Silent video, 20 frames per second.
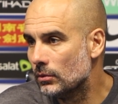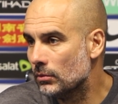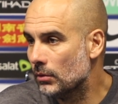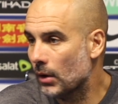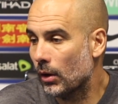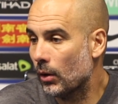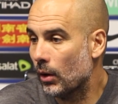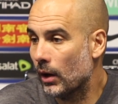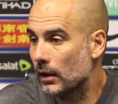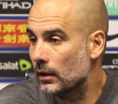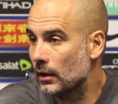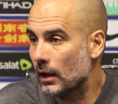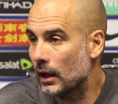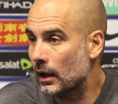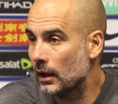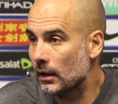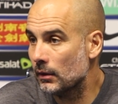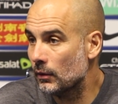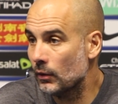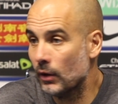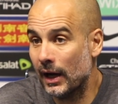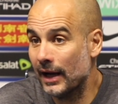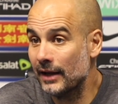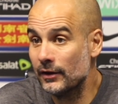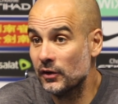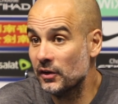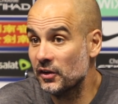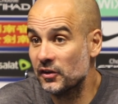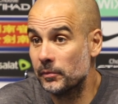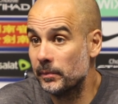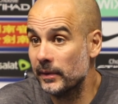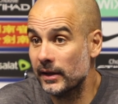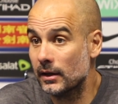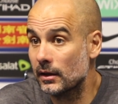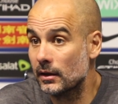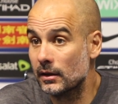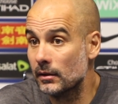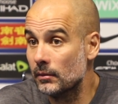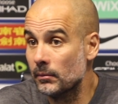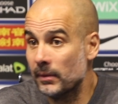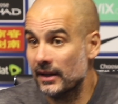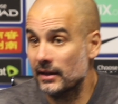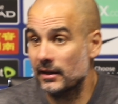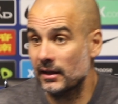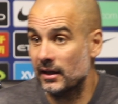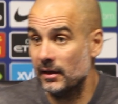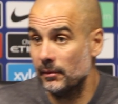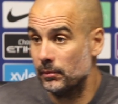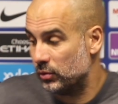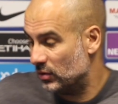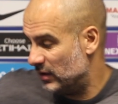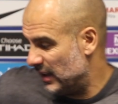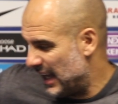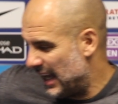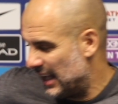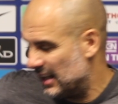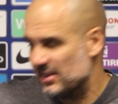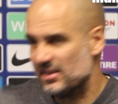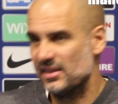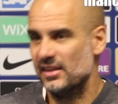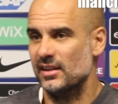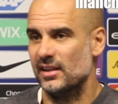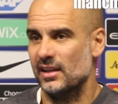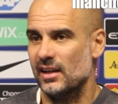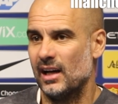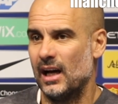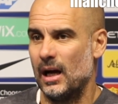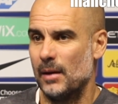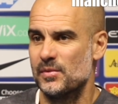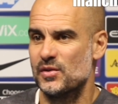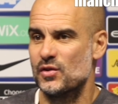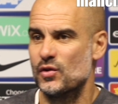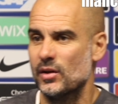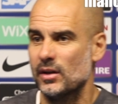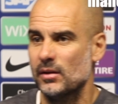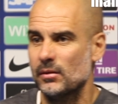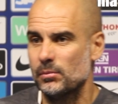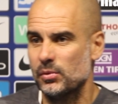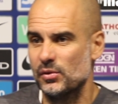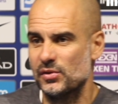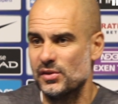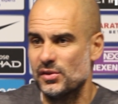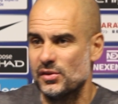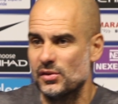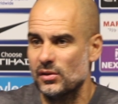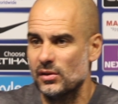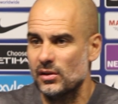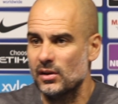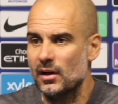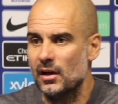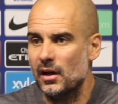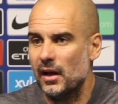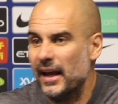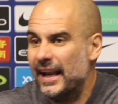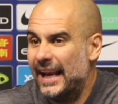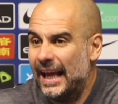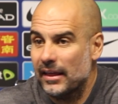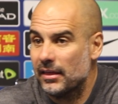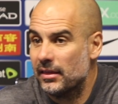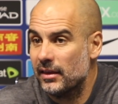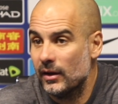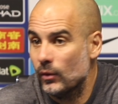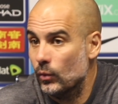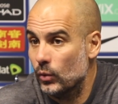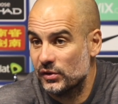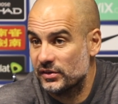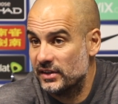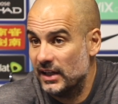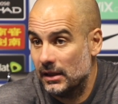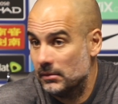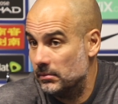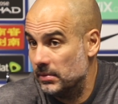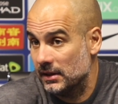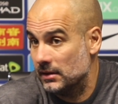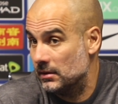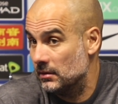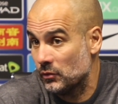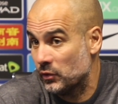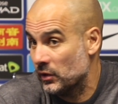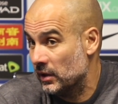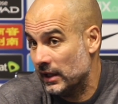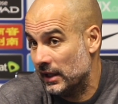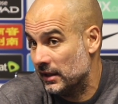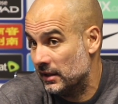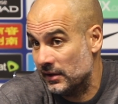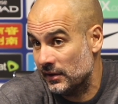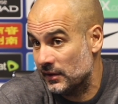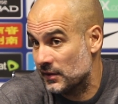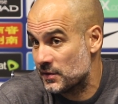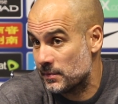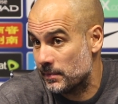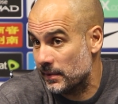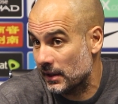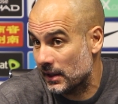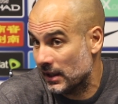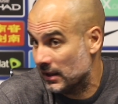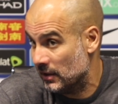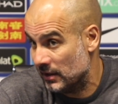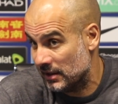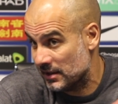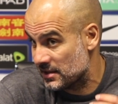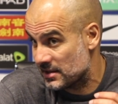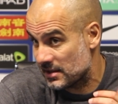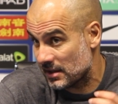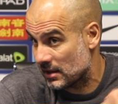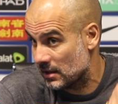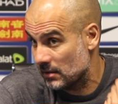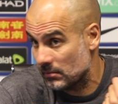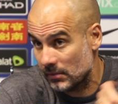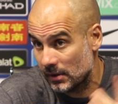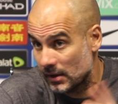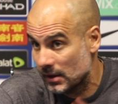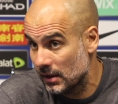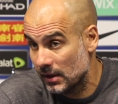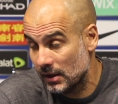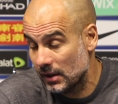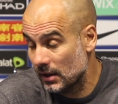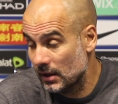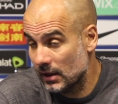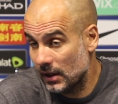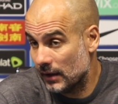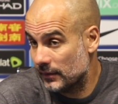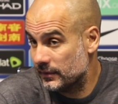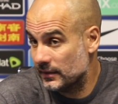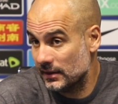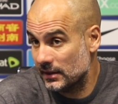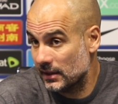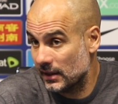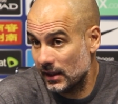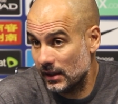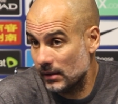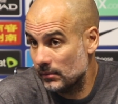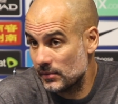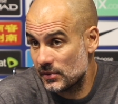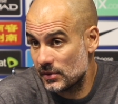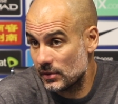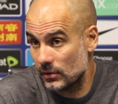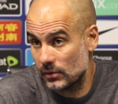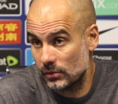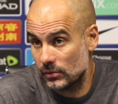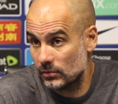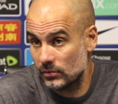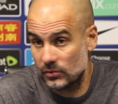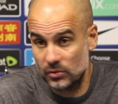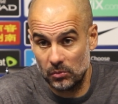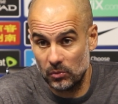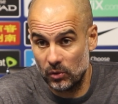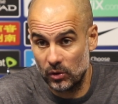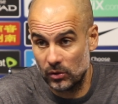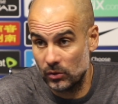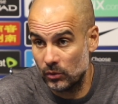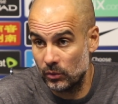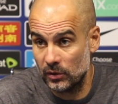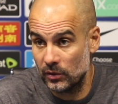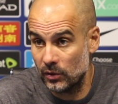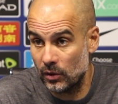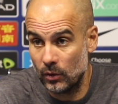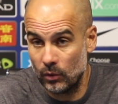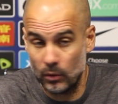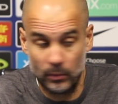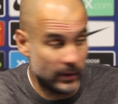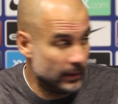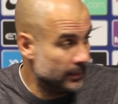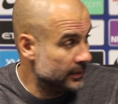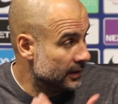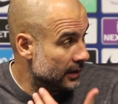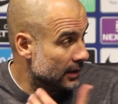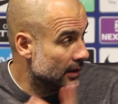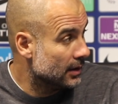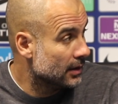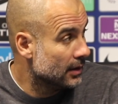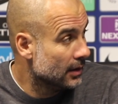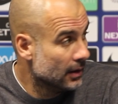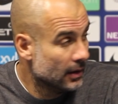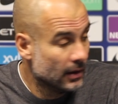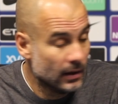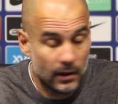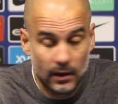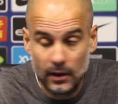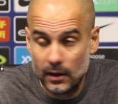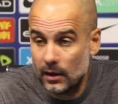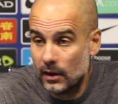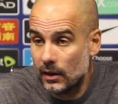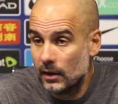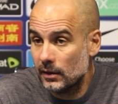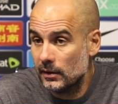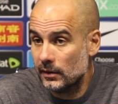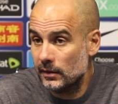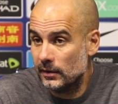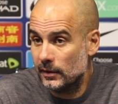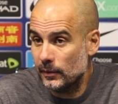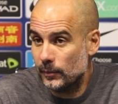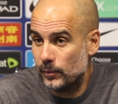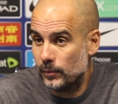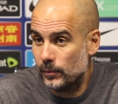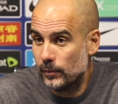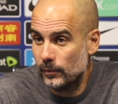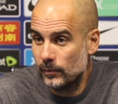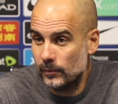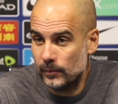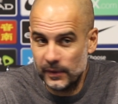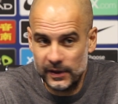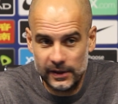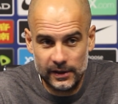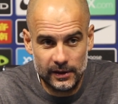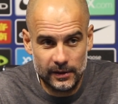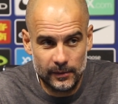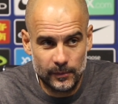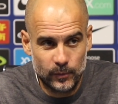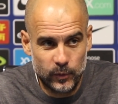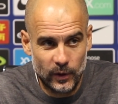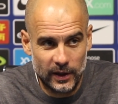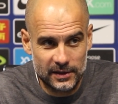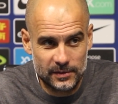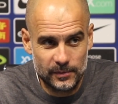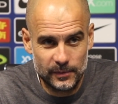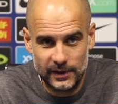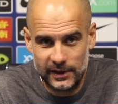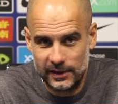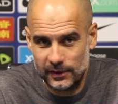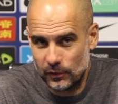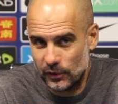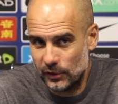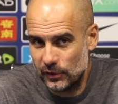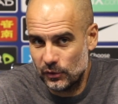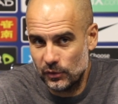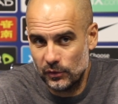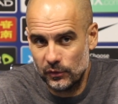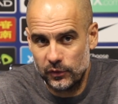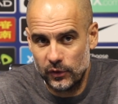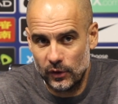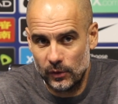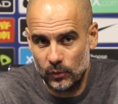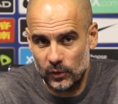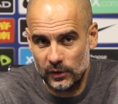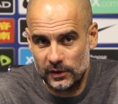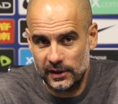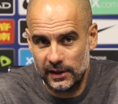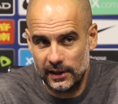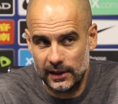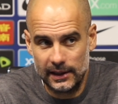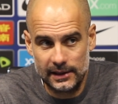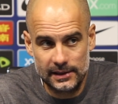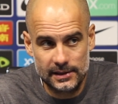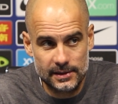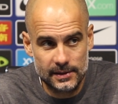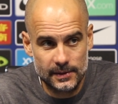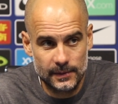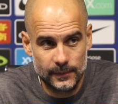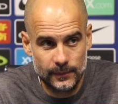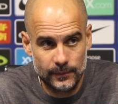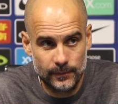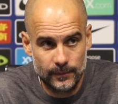No, I didn't speak, but he put the hands in the hamstring position, and I think was that, but really I didn't speak, I didn't see him after the game, so tomorrow we'll know, maybe the media, press media, going to inform what he has.